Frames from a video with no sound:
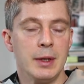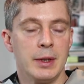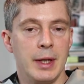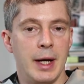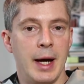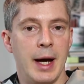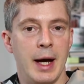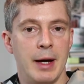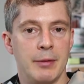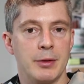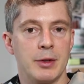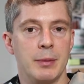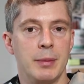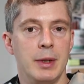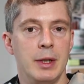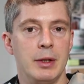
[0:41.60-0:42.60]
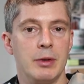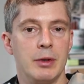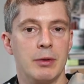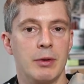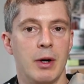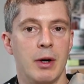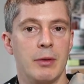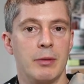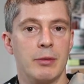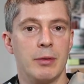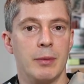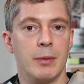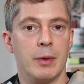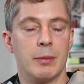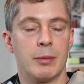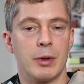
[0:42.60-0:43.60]
that have to be derived
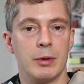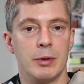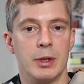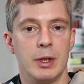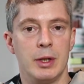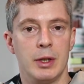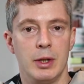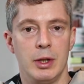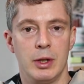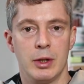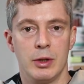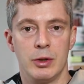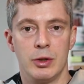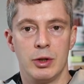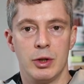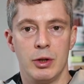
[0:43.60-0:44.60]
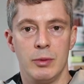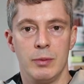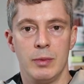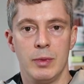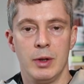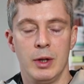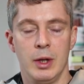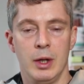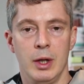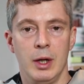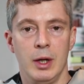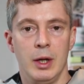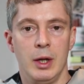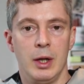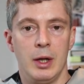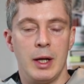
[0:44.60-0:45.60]
from the protein that you consume.
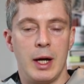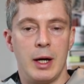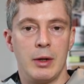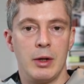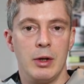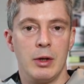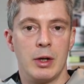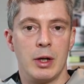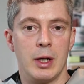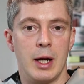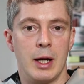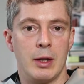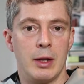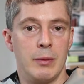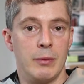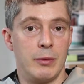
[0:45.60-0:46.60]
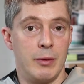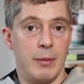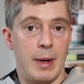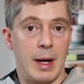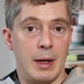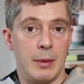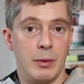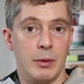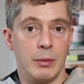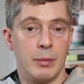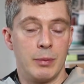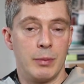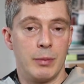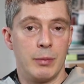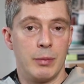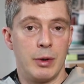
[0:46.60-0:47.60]
Now you can get them from animal
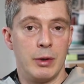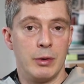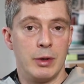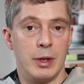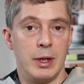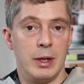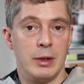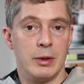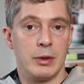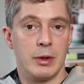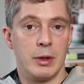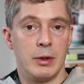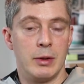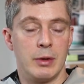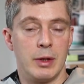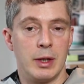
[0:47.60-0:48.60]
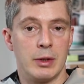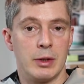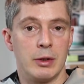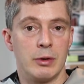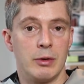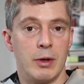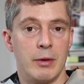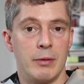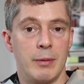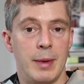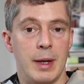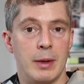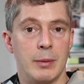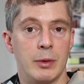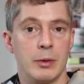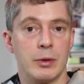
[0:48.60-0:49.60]
proteins and things that are derived from
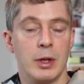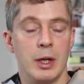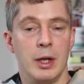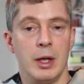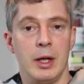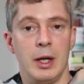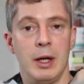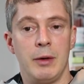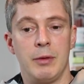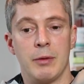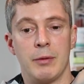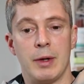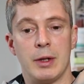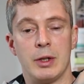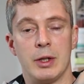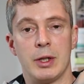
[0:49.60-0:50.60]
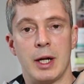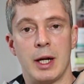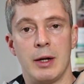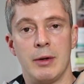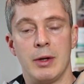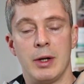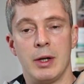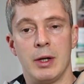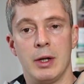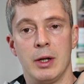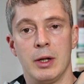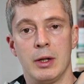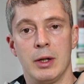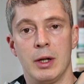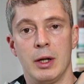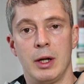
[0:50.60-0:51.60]
animals. If you're vegetarian,
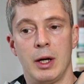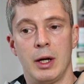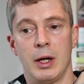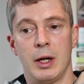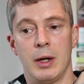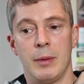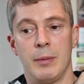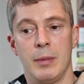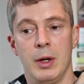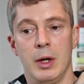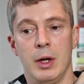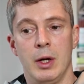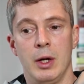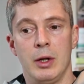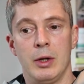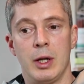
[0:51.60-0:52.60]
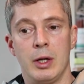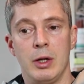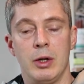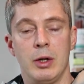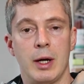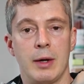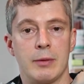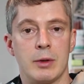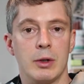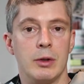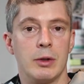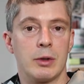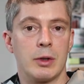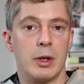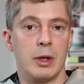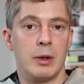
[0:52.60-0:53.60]
um, then you have to
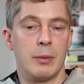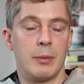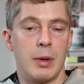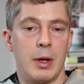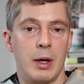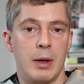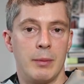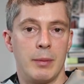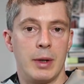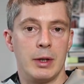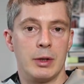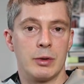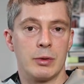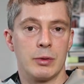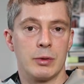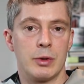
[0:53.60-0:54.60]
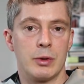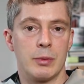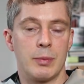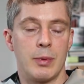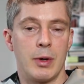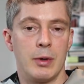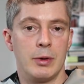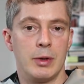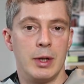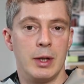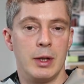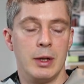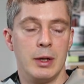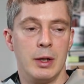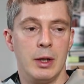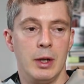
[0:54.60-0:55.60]
look at plant-based sources of
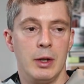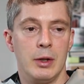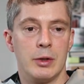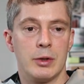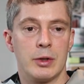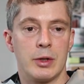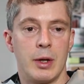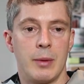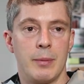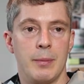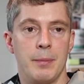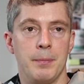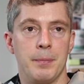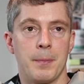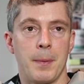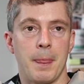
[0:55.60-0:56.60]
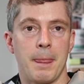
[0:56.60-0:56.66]
protein. Some